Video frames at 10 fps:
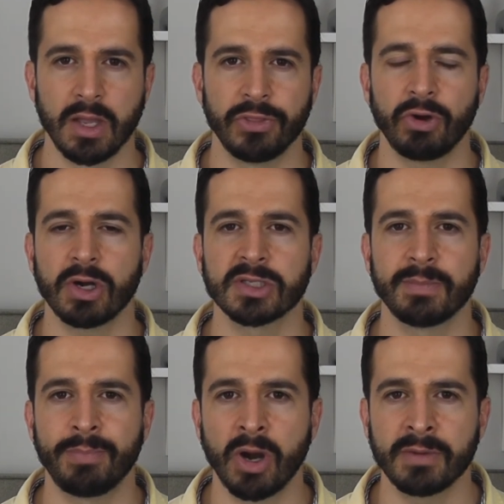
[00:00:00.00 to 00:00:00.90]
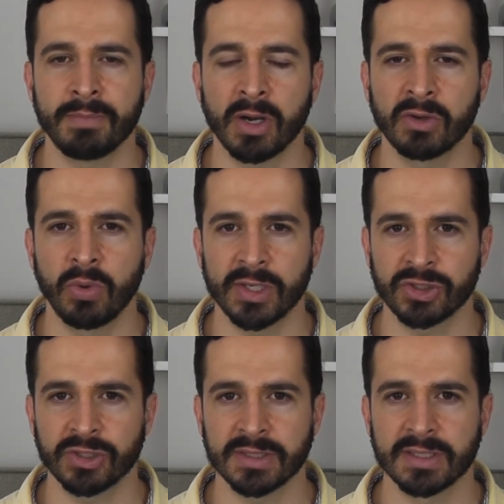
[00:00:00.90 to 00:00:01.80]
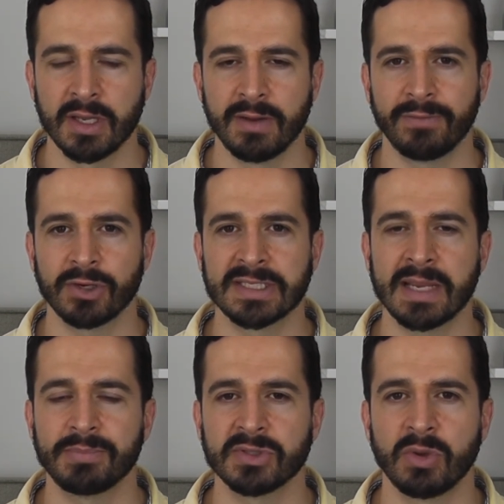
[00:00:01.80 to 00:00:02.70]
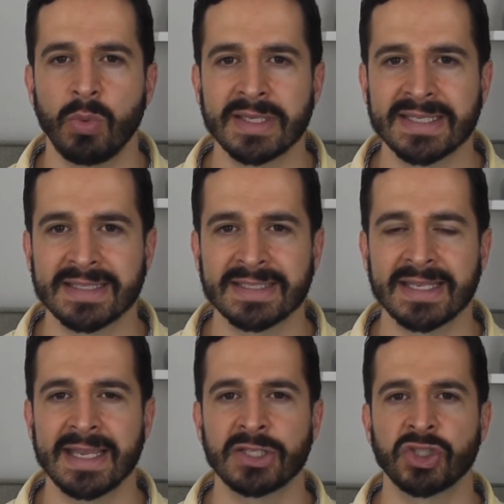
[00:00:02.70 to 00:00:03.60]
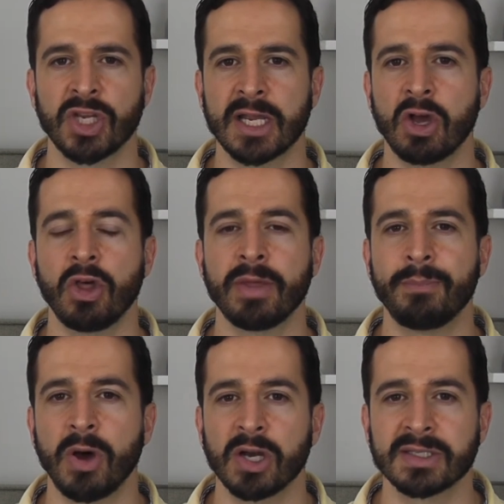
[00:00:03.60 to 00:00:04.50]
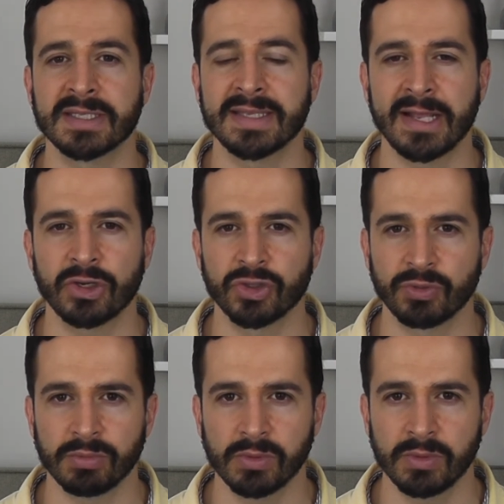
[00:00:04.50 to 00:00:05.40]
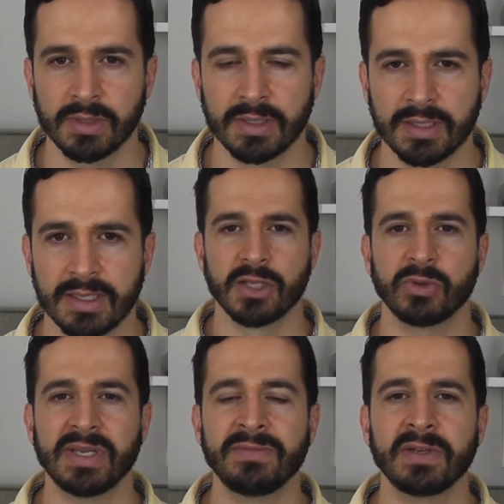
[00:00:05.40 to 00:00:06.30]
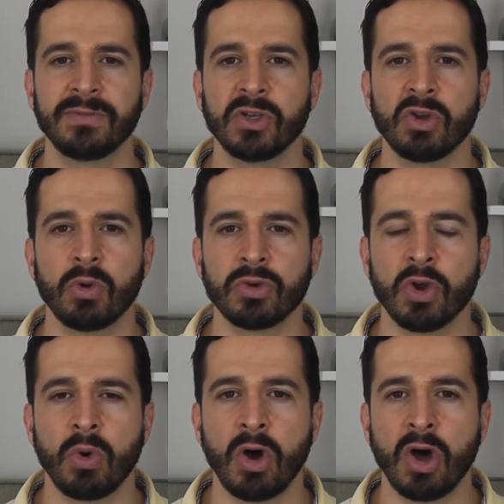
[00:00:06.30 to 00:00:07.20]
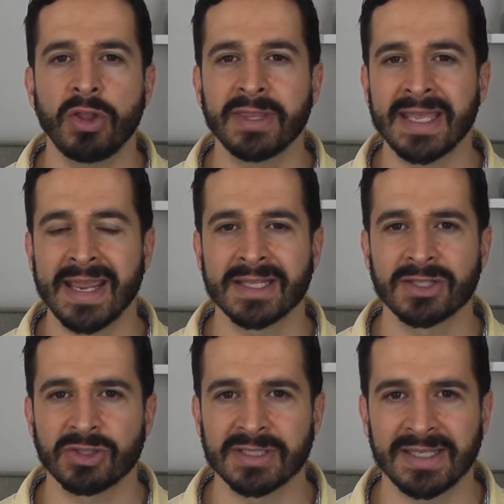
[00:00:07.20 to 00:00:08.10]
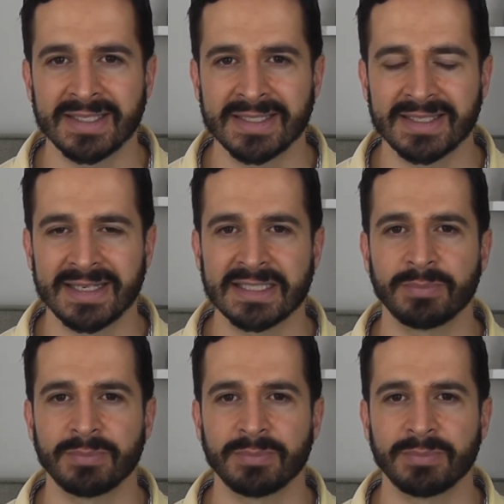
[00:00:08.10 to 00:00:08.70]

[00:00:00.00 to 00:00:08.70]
There are some part mark questions, for example the ones that say check all the boxes that are true. So even if you don't know all the answers listed, it's